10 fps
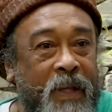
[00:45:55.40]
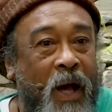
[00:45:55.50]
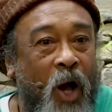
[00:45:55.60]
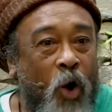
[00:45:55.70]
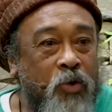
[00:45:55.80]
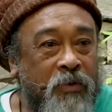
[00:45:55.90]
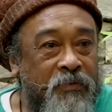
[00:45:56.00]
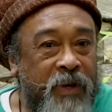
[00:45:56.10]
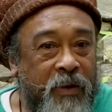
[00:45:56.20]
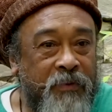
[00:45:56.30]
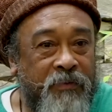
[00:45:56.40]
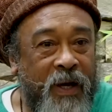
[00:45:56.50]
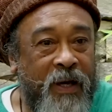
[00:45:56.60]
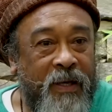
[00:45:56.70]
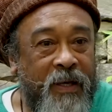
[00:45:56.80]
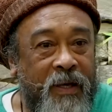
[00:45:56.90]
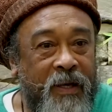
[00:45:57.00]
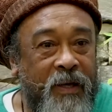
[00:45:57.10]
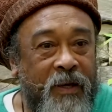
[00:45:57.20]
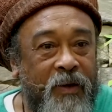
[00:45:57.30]
How to verify
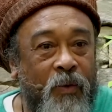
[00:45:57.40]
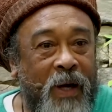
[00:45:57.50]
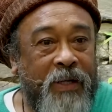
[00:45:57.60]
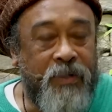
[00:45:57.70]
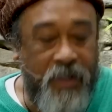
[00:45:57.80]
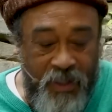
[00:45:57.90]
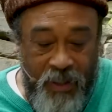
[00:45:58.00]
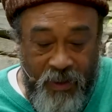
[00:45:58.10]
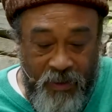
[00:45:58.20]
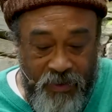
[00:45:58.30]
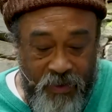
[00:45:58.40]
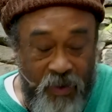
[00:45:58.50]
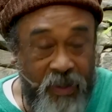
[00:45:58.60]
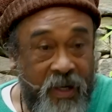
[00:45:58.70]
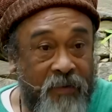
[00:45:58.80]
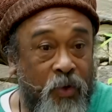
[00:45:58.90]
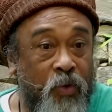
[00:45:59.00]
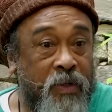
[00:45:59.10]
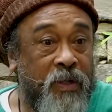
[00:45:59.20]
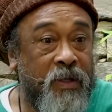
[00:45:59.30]
what here is called the
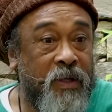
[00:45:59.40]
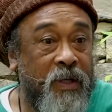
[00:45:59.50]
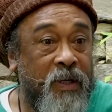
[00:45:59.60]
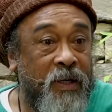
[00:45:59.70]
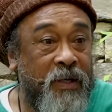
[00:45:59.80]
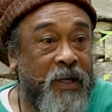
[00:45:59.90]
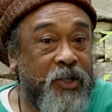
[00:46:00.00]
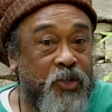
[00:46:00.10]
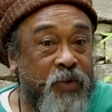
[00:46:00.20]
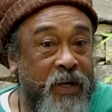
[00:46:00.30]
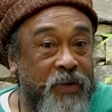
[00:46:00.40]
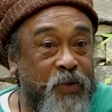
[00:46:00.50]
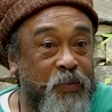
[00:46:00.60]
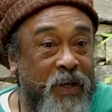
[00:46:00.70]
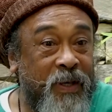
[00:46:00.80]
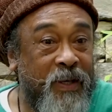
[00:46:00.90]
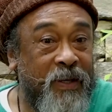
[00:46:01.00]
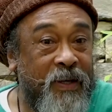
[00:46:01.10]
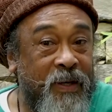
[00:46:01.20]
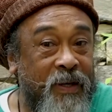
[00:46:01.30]
Avadhuta that Dattatreya is speaking.
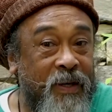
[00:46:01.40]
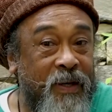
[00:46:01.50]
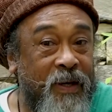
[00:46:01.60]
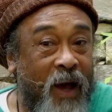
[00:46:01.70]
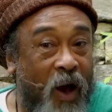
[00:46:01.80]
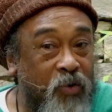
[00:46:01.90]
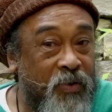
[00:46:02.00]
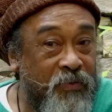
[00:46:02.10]
How to